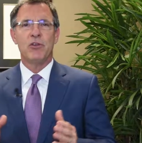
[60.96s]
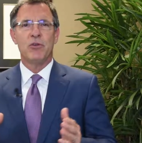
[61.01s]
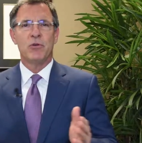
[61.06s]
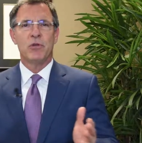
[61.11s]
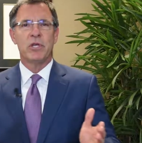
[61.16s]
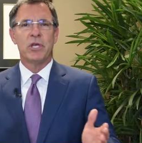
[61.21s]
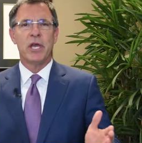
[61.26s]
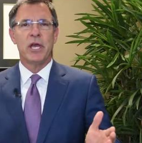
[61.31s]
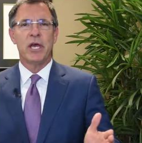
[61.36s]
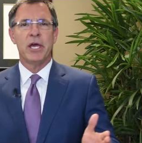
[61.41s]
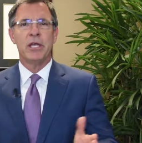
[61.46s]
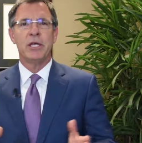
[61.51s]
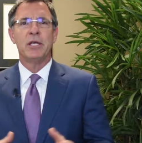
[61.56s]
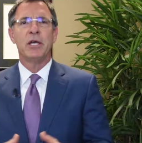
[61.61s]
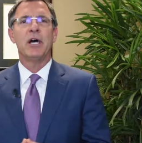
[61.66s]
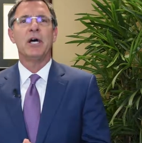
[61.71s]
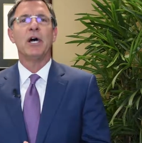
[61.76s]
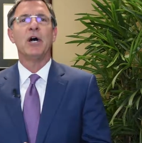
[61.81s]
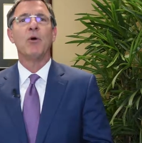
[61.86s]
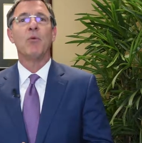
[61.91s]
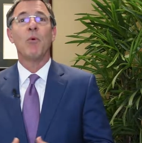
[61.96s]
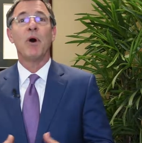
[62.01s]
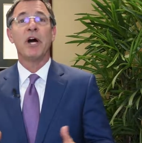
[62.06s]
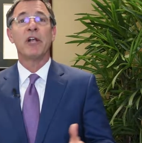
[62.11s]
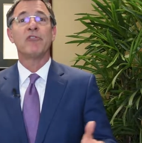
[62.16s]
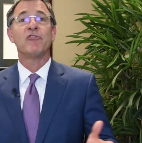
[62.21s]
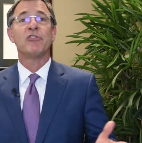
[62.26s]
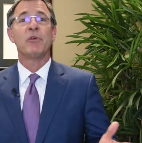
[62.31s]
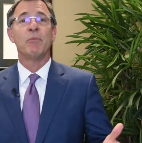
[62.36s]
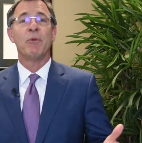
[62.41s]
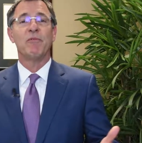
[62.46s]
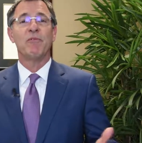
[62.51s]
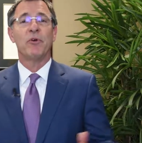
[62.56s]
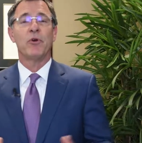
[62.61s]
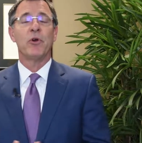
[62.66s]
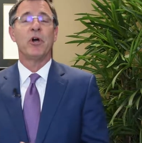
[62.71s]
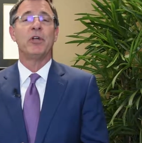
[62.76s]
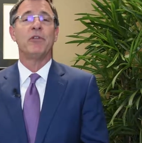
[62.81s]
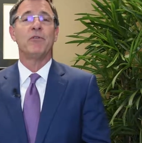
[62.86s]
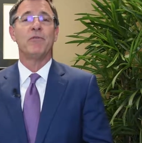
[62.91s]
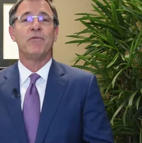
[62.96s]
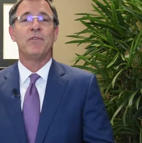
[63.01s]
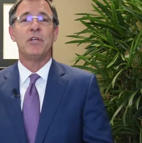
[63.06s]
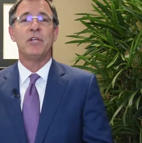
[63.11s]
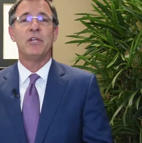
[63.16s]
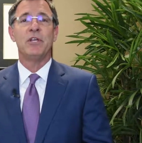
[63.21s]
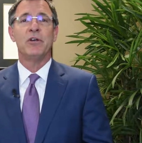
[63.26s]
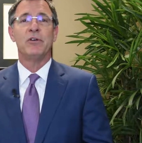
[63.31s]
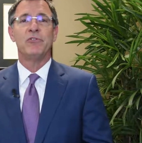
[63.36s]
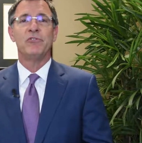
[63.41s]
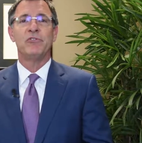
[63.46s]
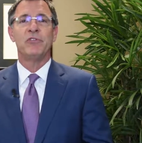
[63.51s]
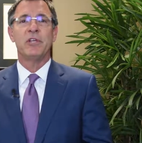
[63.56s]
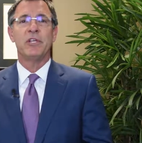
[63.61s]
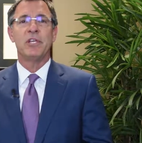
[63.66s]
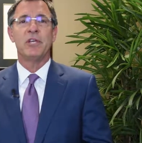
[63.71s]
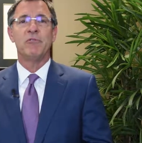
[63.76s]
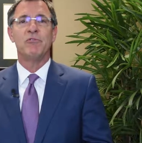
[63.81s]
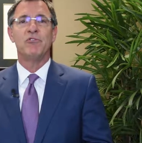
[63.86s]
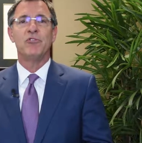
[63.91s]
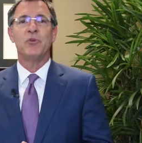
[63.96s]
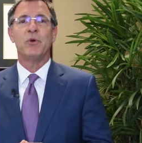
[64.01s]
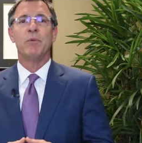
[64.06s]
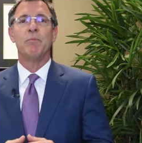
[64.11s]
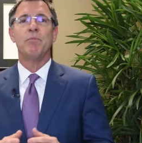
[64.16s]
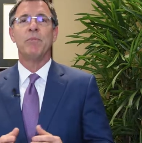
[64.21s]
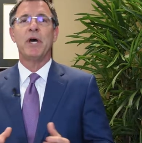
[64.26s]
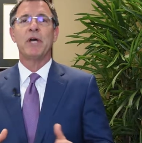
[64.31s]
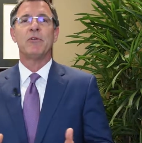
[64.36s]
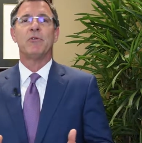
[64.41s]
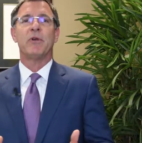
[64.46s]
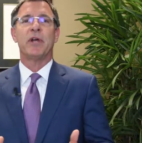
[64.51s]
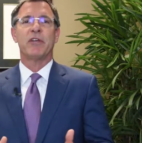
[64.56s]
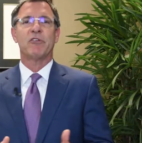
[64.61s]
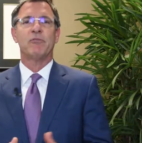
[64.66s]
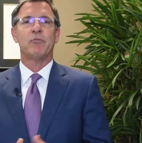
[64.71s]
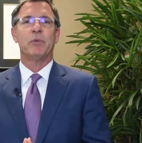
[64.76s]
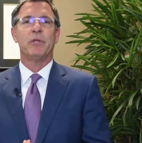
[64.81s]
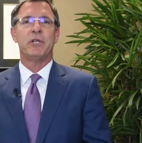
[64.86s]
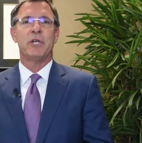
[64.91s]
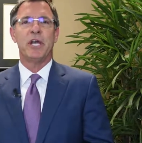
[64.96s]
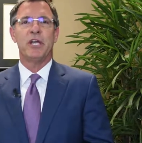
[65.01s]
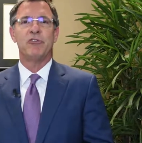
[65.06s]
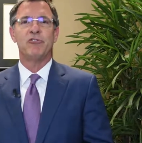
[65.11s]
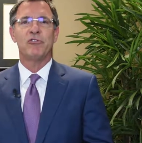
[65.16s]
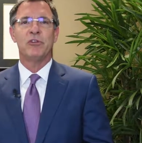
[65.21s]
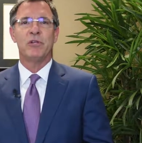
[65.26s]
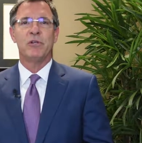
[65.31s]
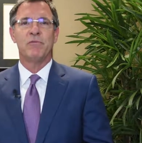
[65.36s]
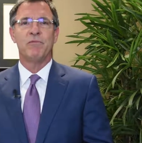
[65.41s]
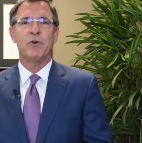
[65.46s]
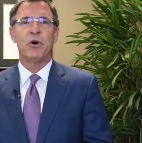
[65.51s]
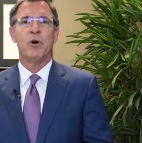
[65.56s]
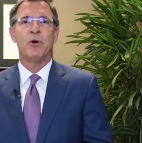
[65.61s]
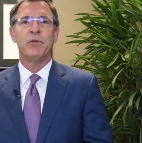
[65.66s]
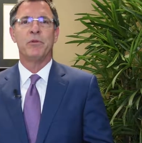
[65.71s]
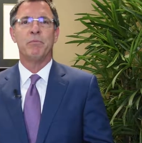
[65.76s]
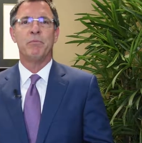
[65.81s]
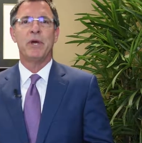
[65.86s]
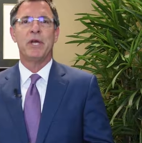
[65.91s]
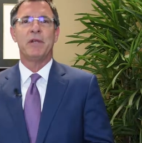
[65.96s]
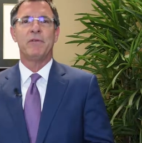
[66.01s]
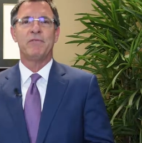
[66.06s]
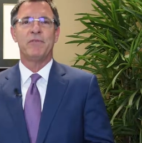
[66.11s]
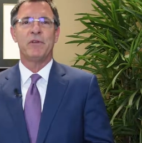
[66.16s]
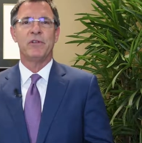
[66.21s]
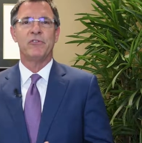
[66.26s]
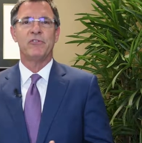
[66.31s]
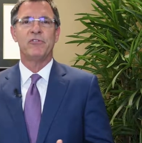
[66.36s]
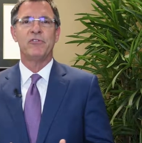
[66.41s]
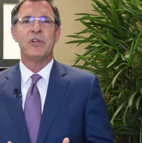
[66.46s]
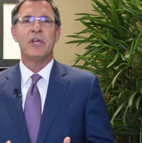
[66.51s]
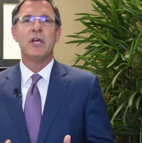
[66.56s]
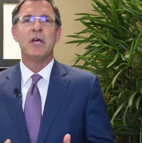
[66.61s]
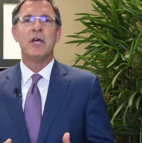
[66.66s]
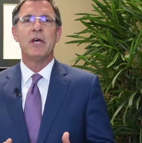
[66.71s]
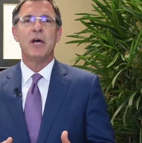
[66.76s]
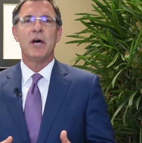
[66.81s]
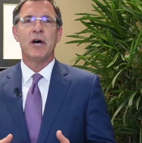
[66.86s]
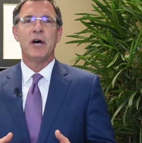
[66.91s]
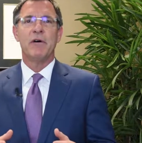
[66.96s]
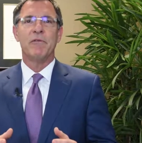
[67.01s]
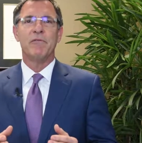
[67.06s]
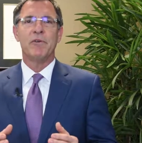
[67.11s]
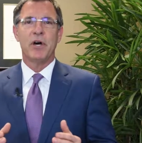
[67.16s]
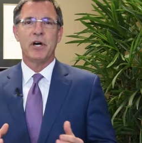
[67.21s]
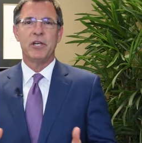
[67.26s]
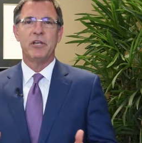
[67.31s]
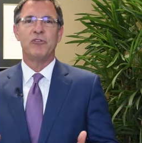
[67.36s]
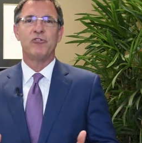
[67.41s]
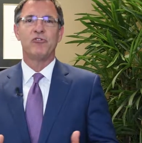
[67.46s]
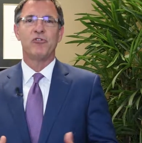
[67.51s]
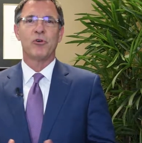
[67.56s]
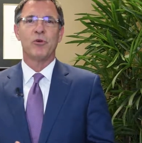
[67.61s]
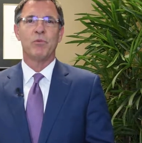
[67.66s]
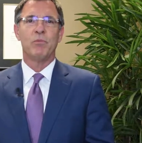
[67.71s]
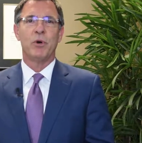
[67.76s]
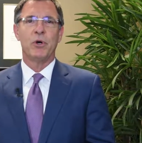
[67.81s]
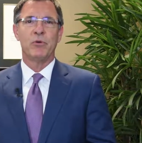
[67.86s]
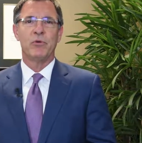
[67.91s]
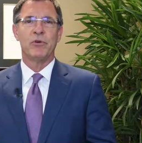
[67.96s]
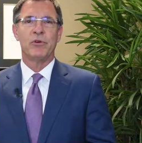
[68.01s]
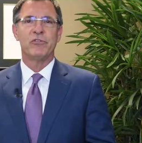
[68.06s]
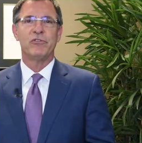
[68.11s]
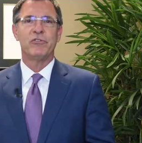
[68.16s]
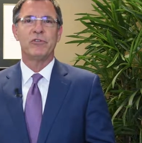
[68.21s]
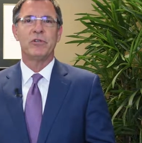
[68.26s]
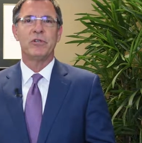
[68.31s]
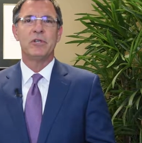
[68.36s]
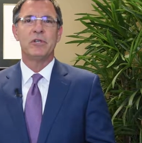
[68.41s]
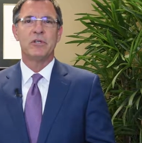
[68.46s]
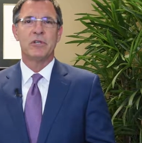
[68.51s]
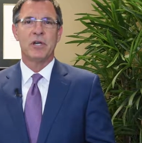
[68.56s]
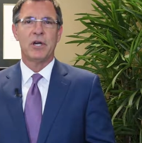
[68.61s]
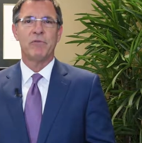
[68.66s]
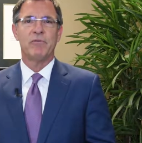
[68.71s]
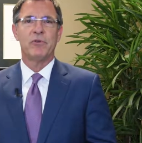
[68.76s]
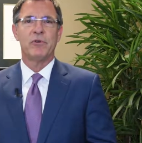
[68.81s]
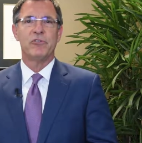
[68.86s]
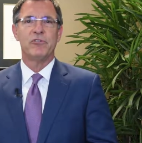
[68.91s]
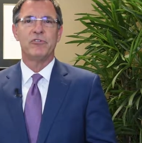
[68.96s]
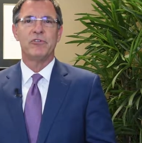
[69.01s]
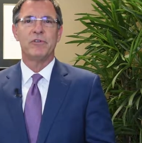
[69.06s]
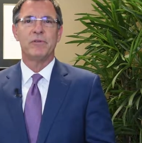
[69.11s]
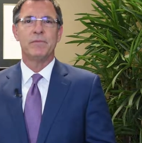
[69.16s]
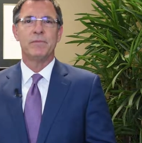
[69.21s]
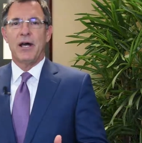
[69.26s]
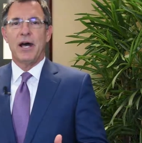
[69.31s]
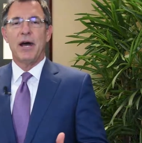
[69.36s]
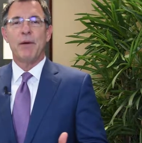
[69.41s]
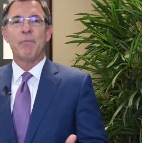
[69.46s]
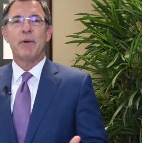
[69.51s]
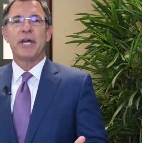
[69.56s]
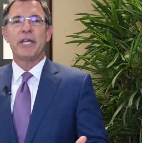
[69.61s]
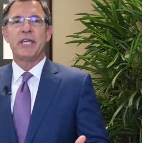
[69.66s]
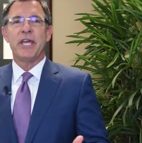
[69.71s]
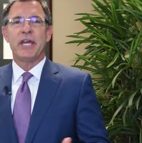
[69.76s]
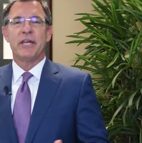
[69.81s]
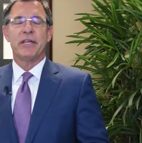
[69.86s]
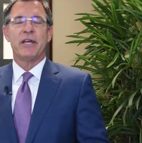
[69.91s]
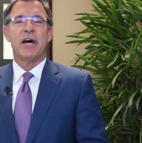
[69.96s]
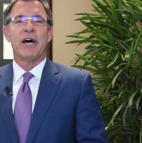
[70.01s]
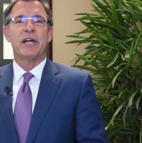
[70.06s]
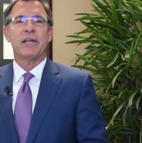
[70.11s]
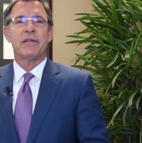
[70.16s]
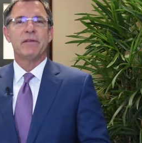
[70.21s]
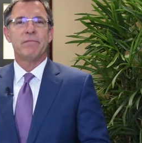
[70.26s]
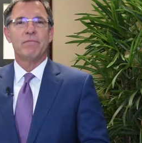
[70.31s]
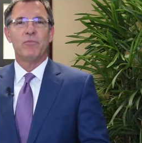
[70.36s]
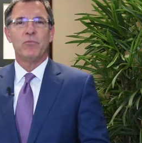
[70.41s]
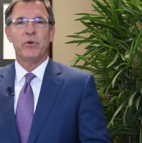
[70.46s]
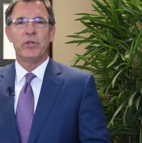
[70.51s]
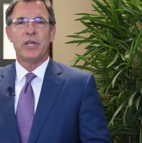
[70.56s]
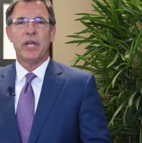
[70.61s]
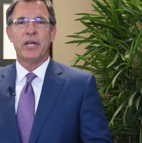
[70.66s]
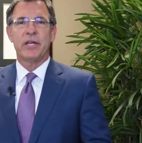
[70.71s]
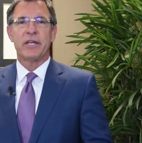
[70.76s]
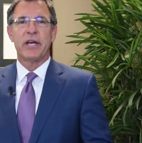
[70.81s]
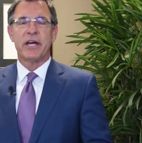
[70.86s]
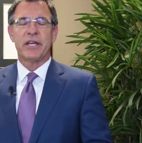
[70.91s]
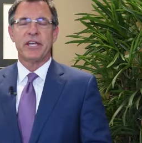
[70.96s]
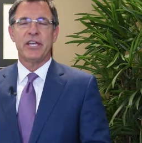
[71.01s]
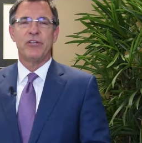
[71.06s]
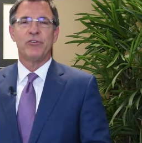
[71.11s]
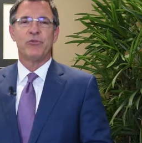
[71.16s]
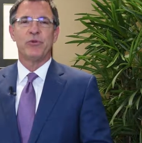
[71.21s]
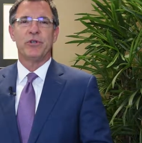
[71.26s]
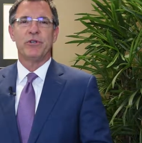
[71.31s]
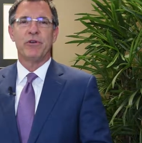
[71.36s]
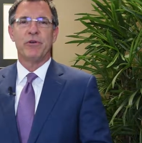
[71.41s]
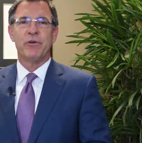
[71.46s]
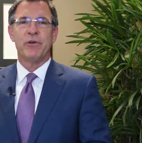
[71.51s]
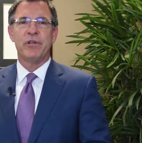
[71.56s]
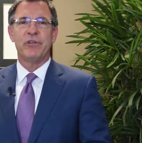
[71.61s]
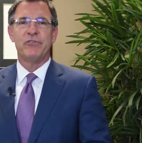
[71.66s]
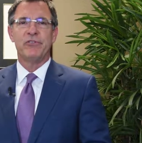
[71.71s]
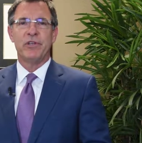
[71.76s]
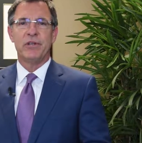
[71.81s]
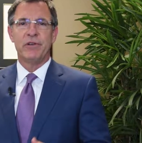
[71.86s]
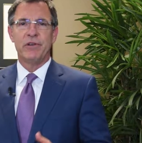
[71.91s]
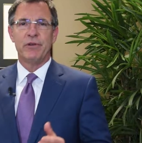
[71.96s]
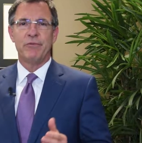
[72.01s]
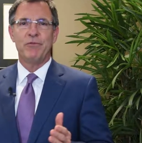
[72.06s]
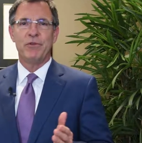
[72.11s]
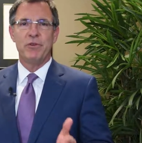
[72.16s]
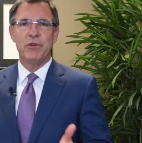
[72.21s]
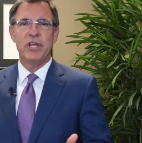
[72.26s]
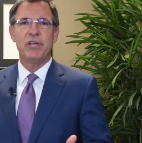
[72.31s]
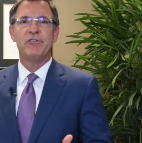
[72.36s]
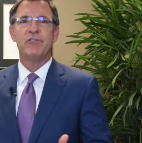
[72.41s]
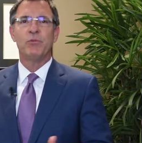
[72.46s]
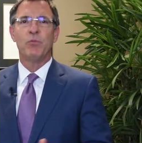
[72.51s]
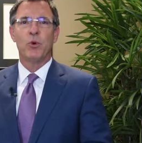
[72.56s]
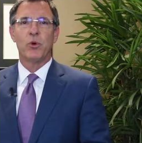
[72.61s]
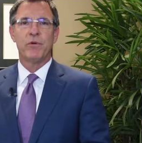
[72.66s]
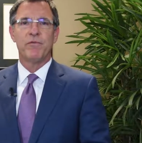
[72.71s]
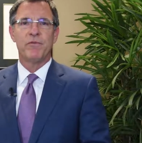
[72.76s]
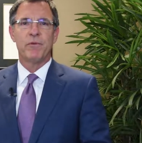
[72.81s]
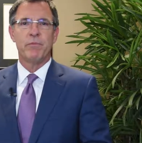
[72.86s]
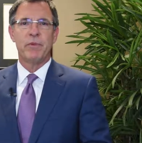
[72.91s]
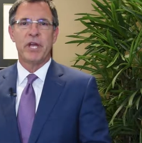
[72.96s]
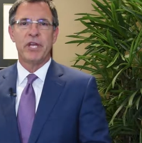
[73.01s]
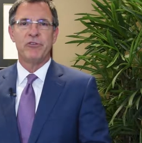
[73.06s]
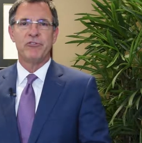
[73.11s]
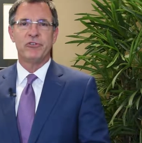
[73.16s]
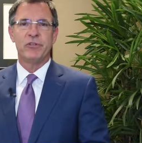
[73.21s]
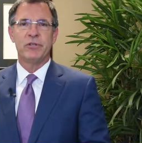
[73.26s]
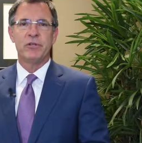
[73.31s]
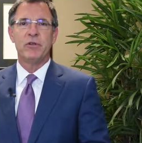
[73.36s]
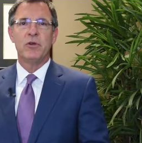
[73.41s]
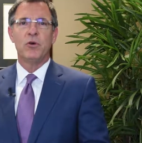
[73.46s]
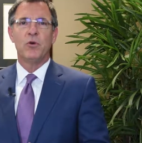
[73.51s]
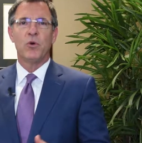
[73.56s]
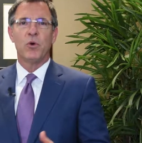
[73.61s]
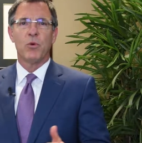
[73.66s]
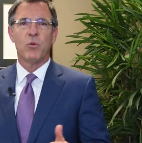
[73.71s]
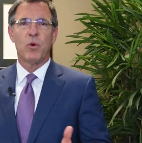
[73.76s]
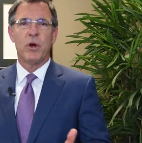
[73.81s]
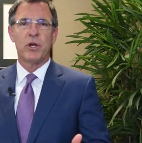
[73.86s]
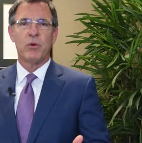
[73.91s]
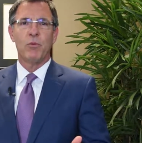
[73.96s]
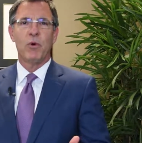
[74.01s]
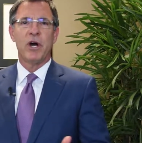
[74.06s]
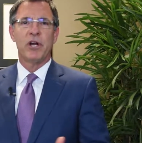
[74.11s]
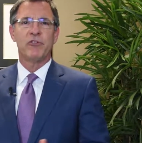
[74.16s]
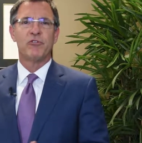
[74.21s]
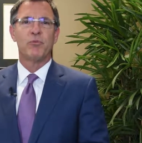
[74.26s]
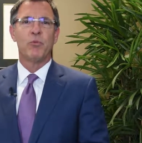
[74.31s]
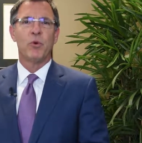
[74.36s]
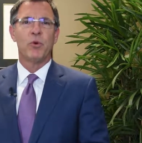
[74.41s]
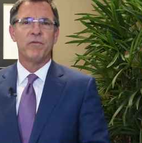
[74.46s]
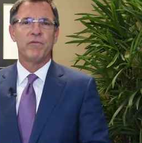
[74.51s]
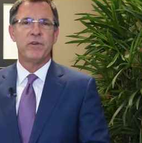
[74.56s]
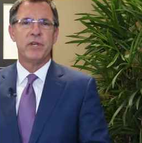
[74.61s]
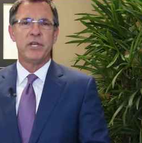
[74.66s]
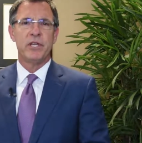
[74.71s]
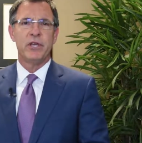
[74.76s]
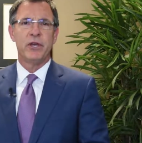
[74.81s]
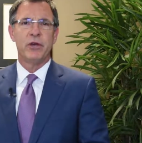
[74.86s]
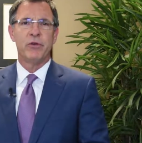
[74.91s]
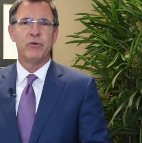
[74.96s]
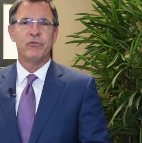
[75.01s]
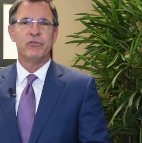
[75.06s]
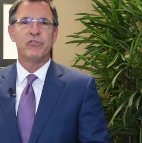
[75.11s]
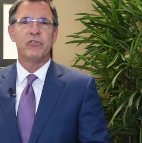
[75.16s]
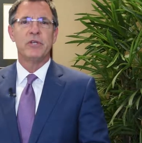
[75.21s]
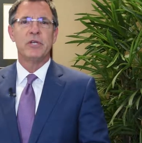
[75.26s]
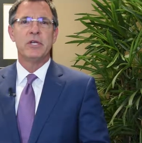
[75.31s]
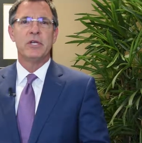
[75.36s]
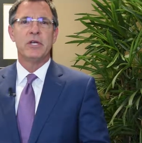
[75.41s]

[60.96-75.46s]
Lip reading: you can watch some of our other videos that gives you a better explanation of all the benefits of uninsured motorist coverage. I'm Mike Hancock with Hancock Injury Attorneys. And if you need some more information or want to watch more videos